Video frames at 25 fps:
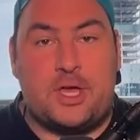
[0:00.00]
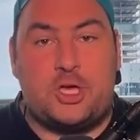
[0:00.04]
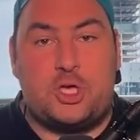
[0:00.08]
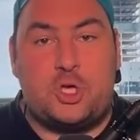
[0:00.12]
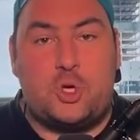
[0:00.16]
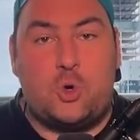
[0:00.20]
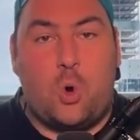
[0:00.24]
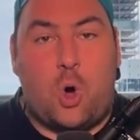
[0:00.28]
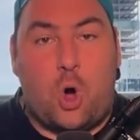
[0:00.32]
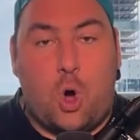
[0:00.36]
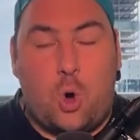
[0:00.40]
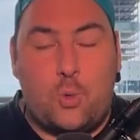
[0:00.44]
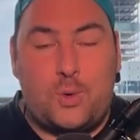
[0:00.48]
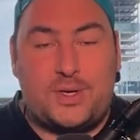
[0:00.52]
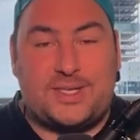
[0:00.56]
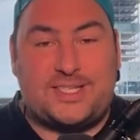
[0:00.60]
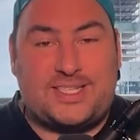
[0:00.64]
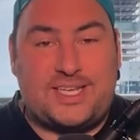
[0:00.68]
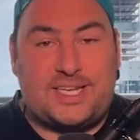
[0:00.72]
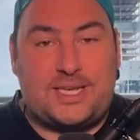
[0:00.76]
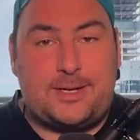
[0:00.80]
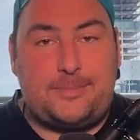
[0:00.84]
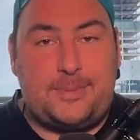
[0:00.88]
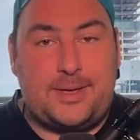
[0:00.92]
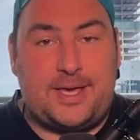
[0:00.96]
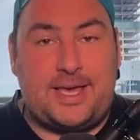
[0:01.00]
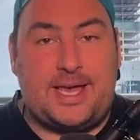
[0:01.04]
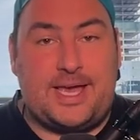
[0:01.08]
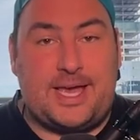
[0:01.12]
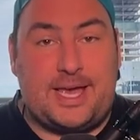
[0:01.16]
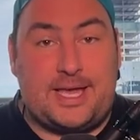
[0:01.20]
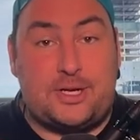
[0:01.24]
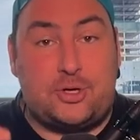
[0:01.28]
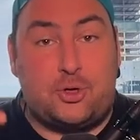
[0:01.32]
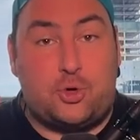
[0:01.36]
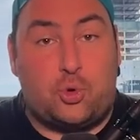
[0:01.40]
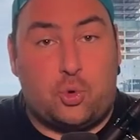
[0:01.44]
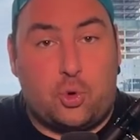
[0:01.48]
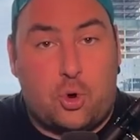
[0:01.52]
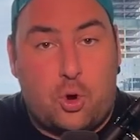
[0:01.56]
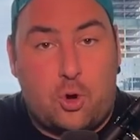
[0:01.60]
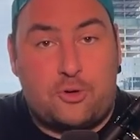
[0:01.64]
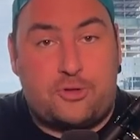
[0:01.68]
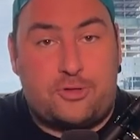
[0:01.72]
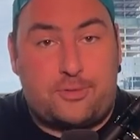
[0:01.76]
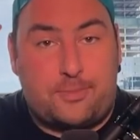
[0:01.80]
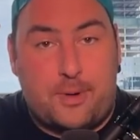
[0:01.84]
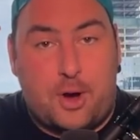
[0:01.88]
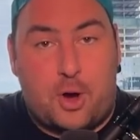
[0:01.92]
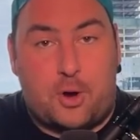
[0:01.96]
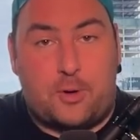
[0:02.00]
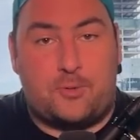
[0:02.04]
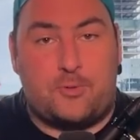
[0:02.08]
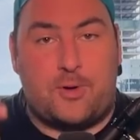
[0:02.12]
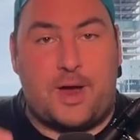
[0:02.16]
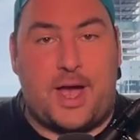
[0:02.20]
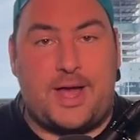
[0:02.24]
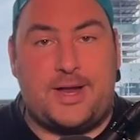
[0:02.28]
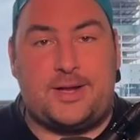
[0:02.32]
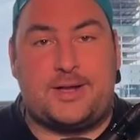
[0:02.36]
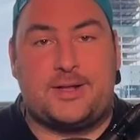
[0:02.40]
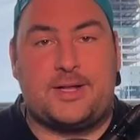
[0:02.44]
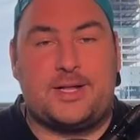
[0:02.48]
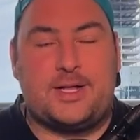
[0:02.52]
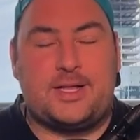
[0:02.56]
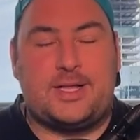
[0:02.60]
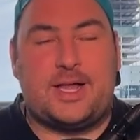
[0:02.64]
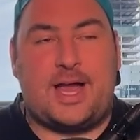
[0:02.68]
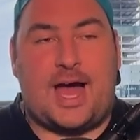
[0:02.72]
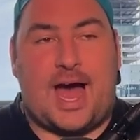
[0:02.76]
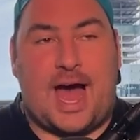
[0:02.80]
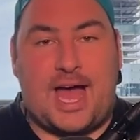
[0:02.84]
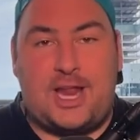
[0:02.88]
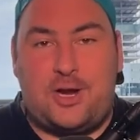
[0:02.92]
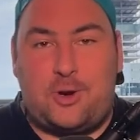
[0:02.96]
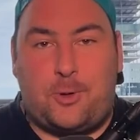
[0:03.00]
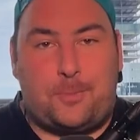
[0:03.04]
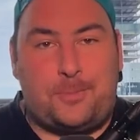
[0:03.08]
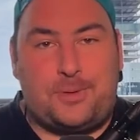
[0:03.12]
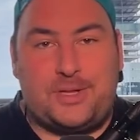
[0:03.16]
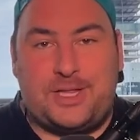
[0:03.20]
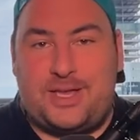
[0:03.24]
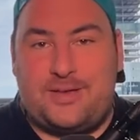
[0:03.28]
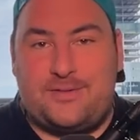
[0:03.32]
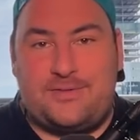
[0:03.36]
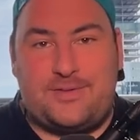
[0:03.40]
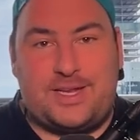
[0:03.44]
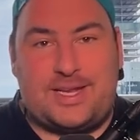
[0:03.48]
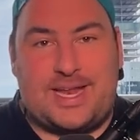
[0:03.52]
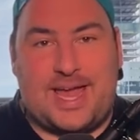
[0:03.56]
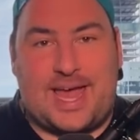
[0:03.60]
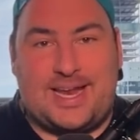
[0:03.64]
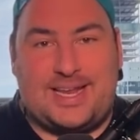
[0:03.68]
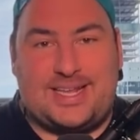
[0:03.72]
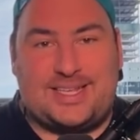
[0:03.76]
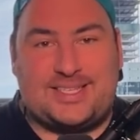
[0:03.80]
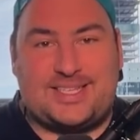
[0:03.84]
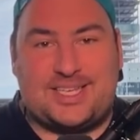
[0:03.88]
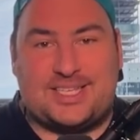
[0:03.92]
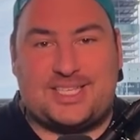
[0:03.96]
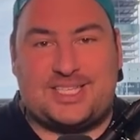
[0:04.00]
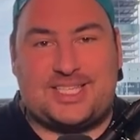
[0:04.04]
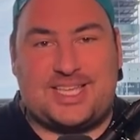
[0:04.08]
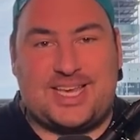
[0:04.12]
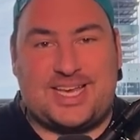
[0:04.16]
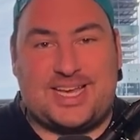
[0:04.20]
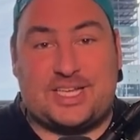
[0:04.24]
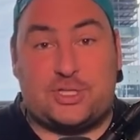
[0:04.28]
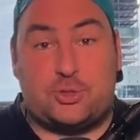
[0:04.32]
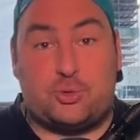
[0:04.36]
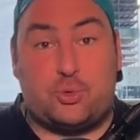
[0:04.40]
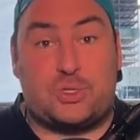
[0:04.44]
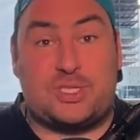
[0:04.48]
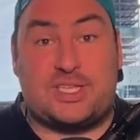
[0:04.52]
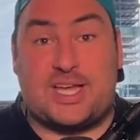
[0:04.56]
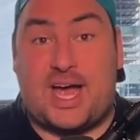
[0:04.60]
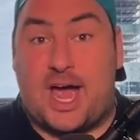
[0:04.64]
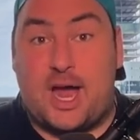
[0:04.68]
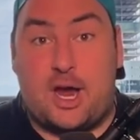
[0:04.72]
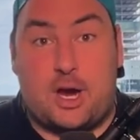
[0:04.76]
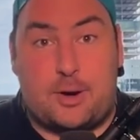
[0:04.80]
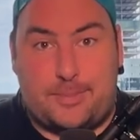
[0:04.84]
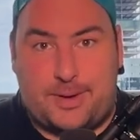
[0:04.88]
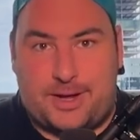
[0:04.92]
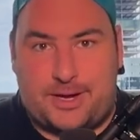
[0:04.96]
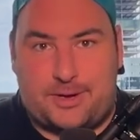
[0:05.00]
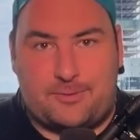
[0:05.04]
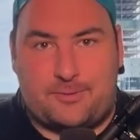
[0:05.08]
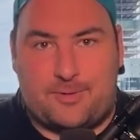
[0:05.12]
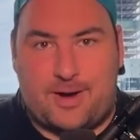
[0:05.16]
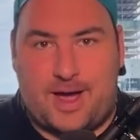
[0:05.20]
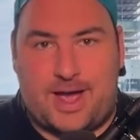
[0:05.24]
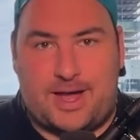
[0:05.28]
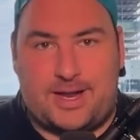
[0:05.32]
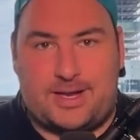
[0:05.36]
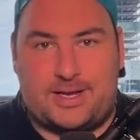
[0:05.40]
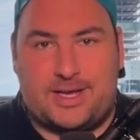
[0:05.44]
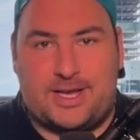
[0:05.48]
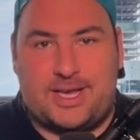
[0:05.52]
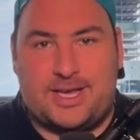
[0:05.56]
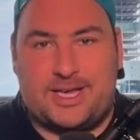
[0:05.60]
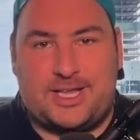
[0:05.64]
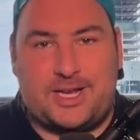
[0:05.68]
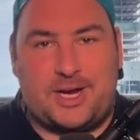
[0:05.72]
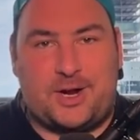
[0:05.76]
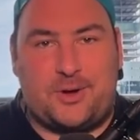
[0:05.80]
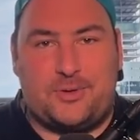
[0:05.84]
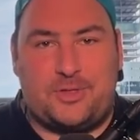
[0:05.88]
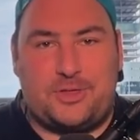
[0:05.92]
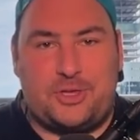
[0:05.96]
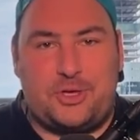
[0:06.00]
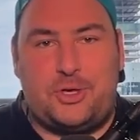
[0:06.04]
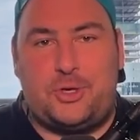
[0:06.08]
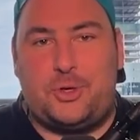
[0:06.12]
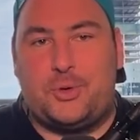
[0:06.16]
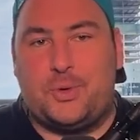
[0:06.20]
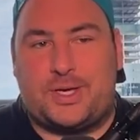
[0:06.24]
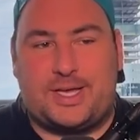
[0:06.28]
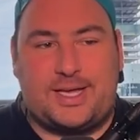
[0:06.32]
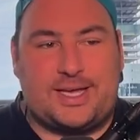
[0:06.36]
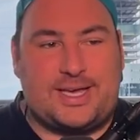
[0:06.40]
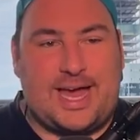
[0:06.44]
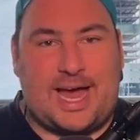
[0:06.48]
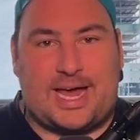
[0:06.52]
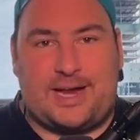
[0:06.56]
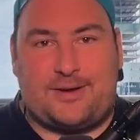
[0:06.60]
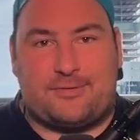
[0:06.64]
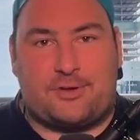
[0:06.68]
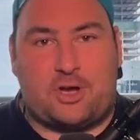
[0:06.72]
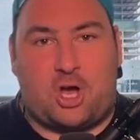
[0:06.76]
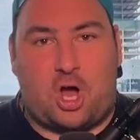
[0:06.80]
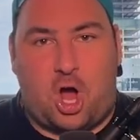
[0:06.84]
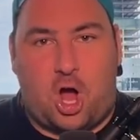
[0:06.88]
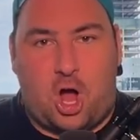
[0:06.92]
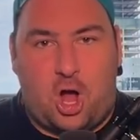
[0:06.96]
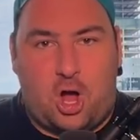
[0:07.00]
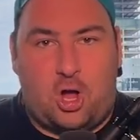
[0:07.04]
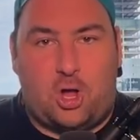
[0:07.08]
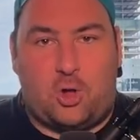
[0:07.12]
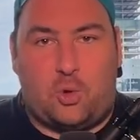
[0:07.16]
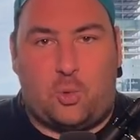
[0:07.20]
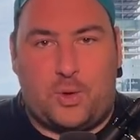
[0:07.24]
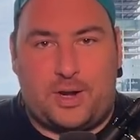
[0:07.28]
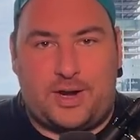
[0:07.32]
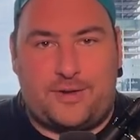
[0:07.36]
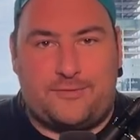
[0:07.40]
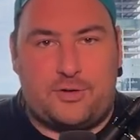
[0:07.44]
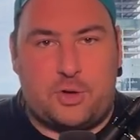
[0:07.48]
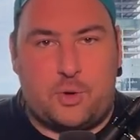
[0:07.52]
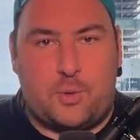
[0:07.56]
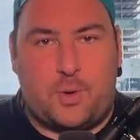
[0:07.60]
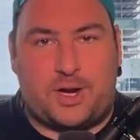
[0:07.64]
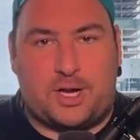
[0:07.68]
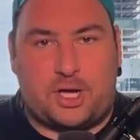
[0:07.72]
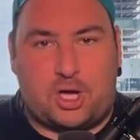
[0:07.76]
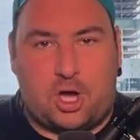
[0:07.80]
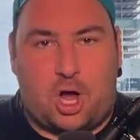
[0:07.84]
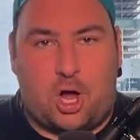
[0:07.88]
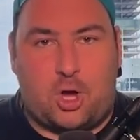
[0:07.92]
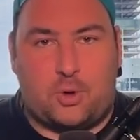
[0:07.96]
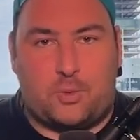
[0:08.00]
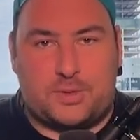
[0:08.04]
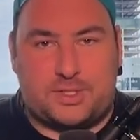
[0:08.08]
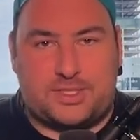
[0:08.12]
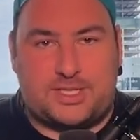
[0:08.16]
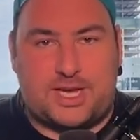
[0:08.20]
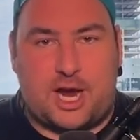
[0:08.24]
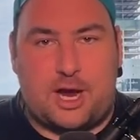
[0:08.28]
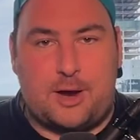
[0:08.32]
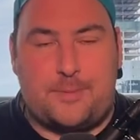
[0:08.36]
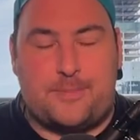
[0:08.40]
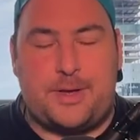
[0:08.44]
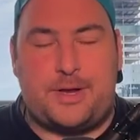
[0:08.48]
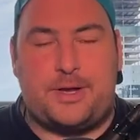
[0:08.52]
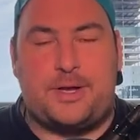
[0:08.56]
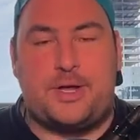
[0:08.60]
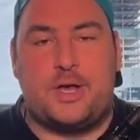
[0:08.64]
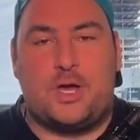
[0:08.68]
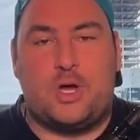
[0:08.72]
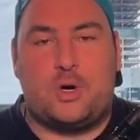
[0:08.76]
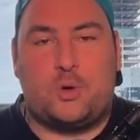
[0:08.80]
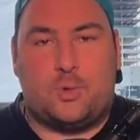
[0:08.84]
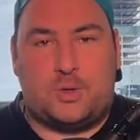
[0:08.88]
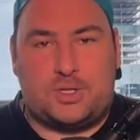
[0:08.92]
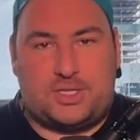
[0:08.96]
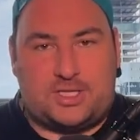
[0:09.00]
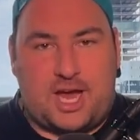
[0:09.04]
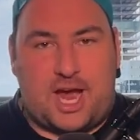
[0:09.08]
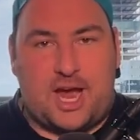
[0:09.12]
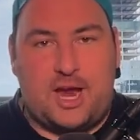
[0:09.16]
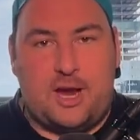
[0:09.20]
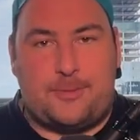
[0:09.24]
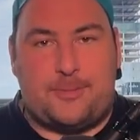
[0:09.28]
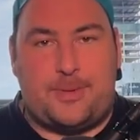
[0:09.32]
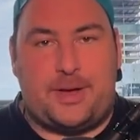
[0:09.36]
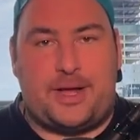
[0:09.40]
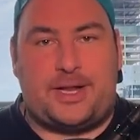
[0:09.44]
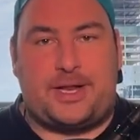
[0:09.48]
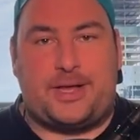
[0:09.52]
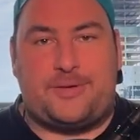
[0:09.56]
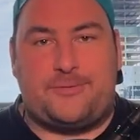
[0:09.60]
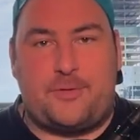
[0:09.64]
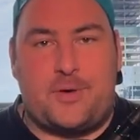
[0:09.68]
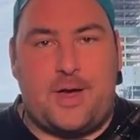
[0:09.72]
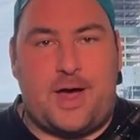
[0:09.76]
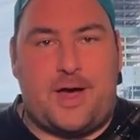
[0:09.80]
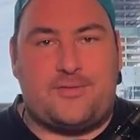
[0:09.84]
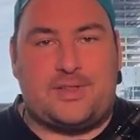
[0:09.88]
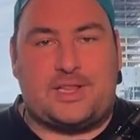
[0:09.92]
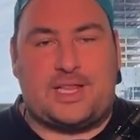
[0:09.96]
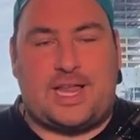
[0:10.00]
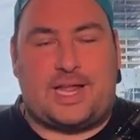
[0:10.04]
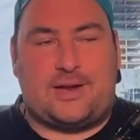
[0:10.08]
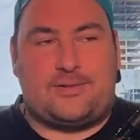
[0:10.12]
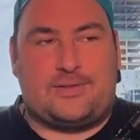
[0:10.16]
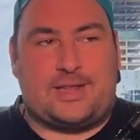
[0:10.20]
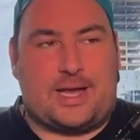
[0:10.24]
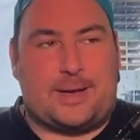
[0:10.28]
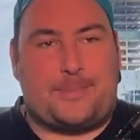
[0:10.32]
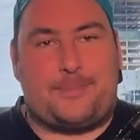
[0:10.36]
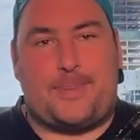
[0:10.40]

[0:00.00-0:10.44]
You always need to be in growth mode, right? I don't believe in any such thing as retirement, right? You know, you can kind of call whatever you want to call retirement, retirement if you have a lot of like